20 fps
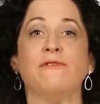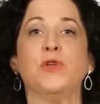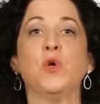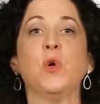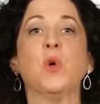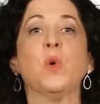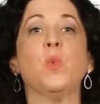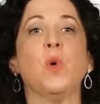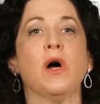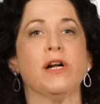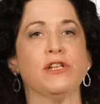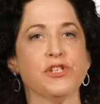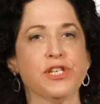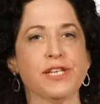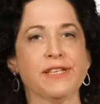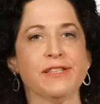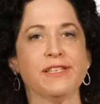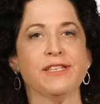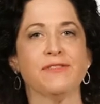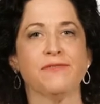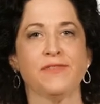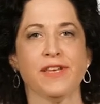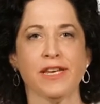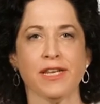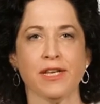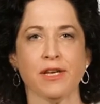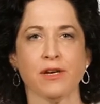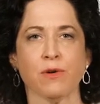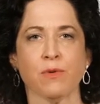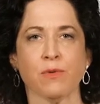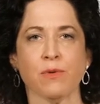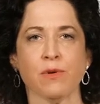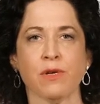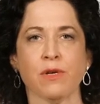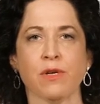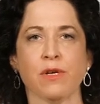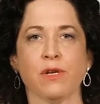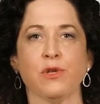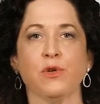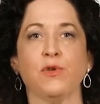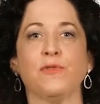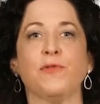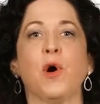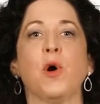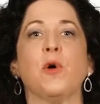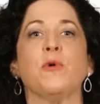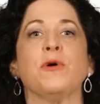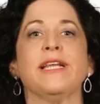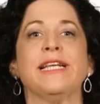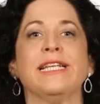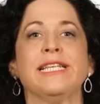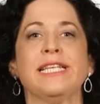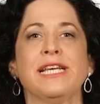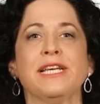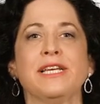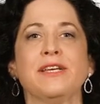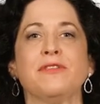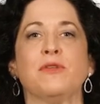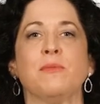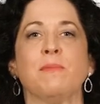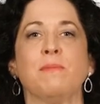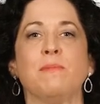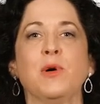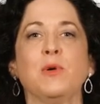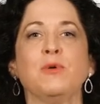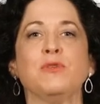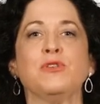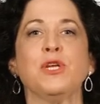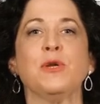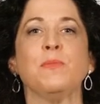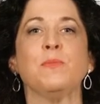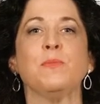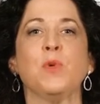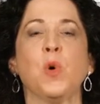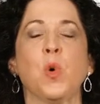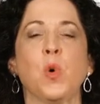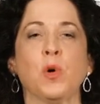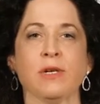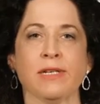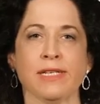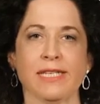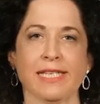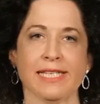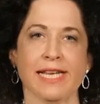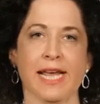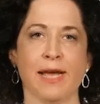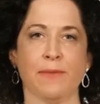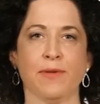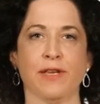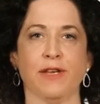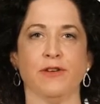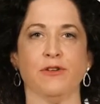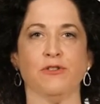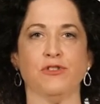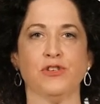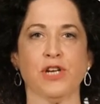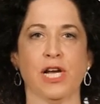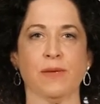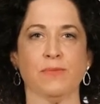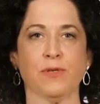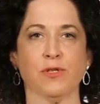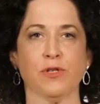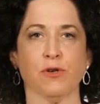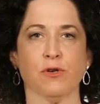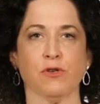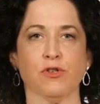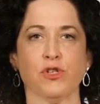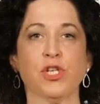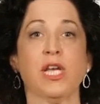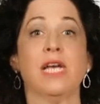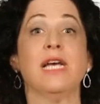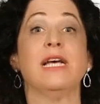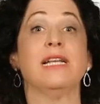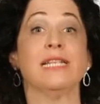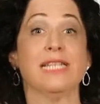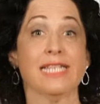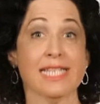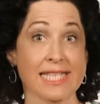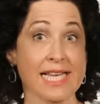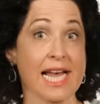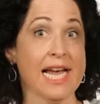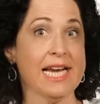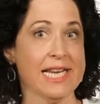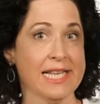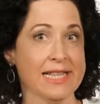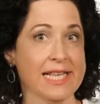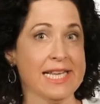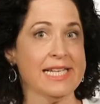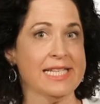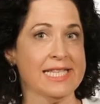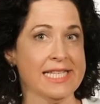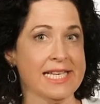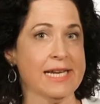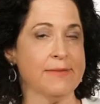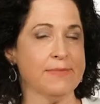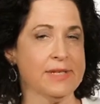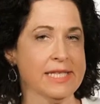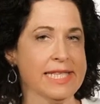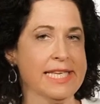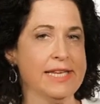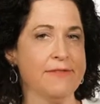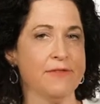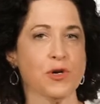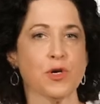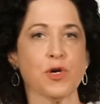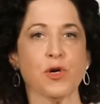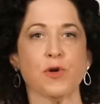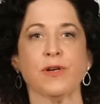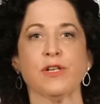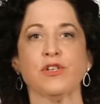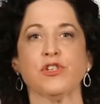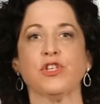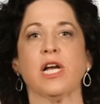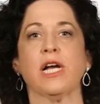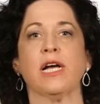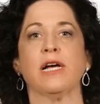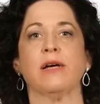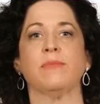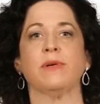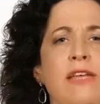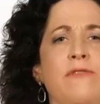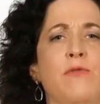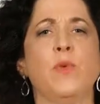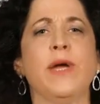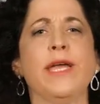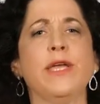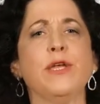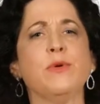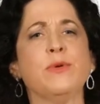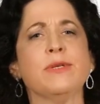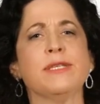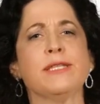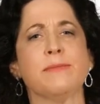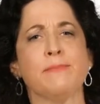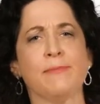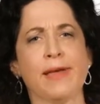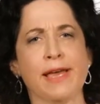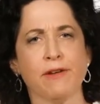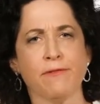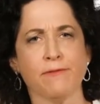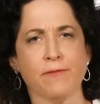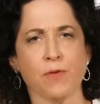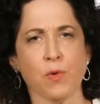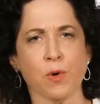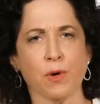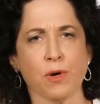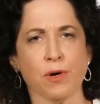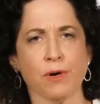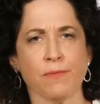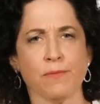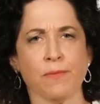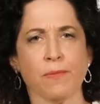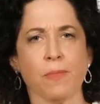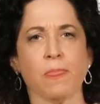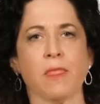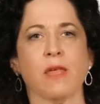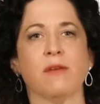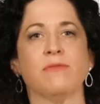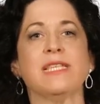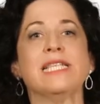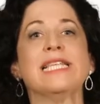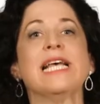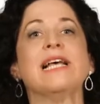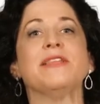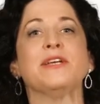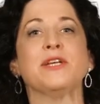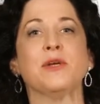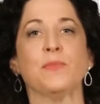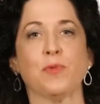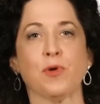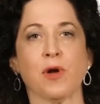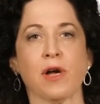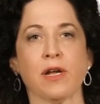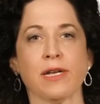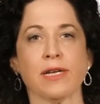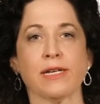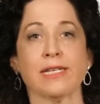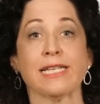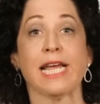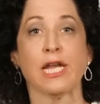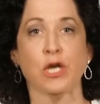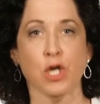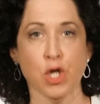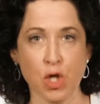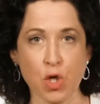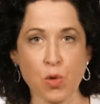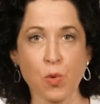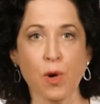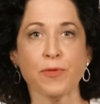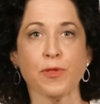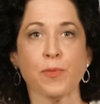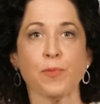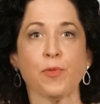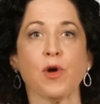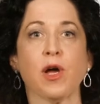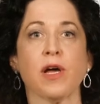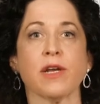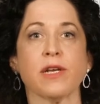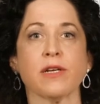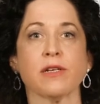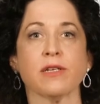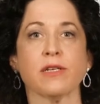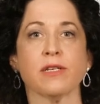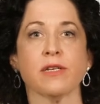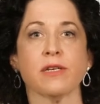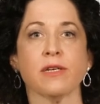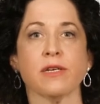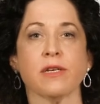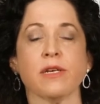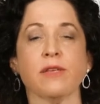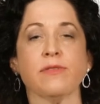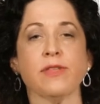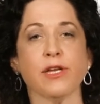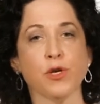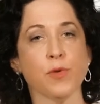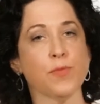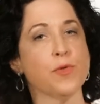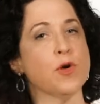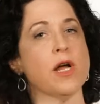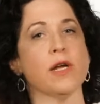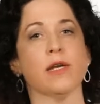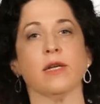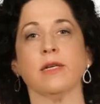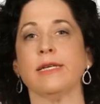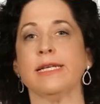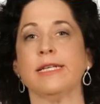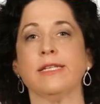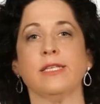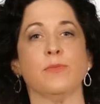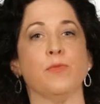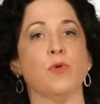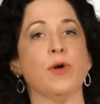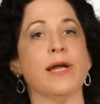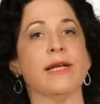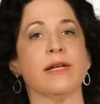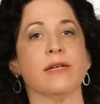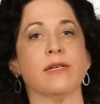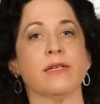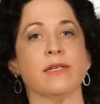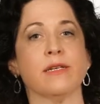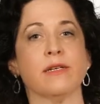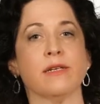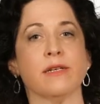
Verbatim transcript: If you're watching this video, you've already taken the most important step in your job search, deciding that it's time to leave your current job. If we use the metaphor of selling a product and you are the product, then your product needs a brand.